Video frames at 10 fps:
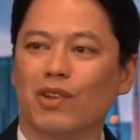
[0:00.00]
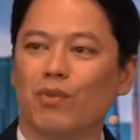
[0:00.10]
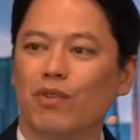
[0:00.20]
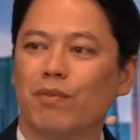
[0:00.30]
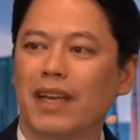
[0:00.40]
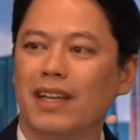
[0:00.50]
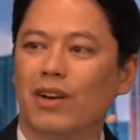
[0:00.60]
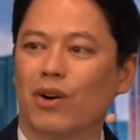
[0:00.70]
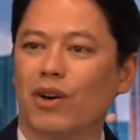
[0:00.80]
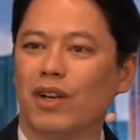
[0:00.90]
we've made in
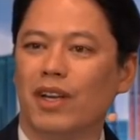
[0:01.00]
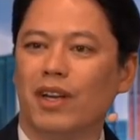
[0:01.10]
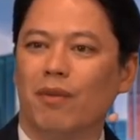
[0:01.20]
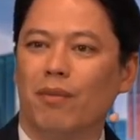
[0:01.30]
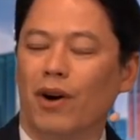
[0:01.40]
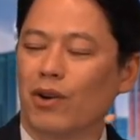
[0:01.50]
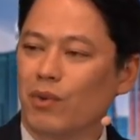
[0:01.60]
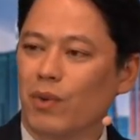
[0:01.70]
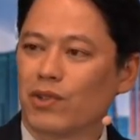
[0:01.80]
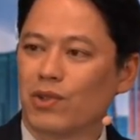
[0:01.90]
our
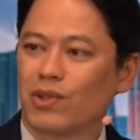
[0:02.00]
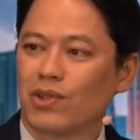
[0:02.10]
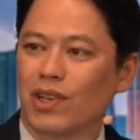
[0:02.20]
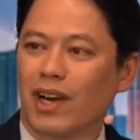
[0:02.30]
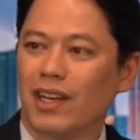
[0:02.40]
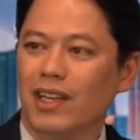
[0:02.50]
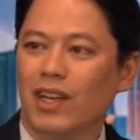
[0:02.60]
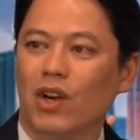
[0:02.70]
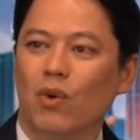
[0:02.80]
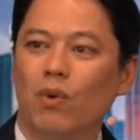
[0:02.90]
modern Western society
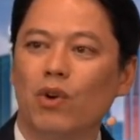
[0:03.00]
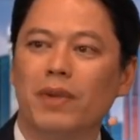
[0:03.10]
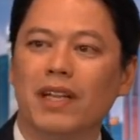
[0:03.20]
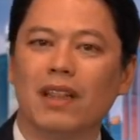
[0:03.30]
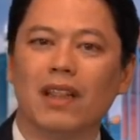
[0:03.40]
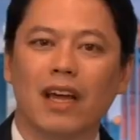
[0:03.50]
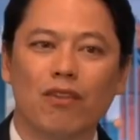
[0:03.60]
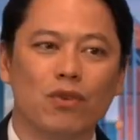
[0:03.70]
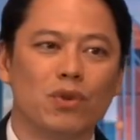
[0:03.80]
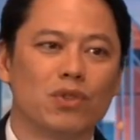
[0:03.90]
will be
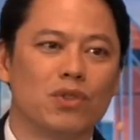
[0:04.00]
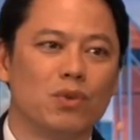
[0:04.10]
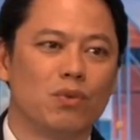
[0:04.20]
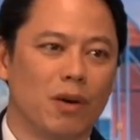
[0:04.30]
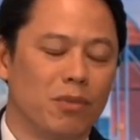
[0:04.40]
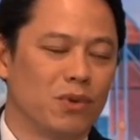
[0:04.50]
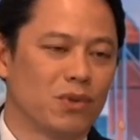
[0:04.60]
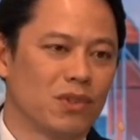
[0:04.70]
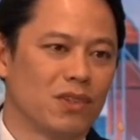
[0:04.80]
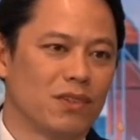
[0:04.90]
leveled to
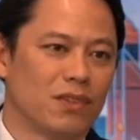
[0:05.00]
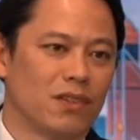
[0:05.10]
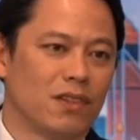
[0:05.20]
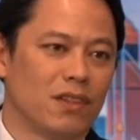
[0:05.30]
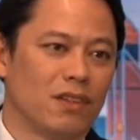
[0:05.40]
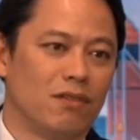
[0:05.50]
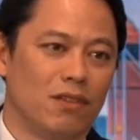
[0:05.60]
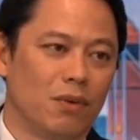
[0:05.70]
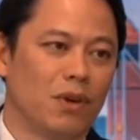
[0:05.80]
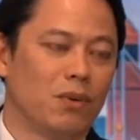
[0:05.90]
rubbles
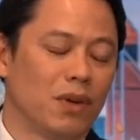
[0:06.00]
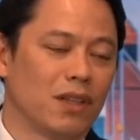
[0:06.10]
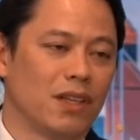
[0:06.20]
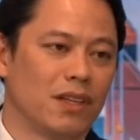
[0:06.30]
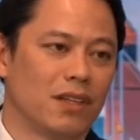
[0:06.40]
very quickly.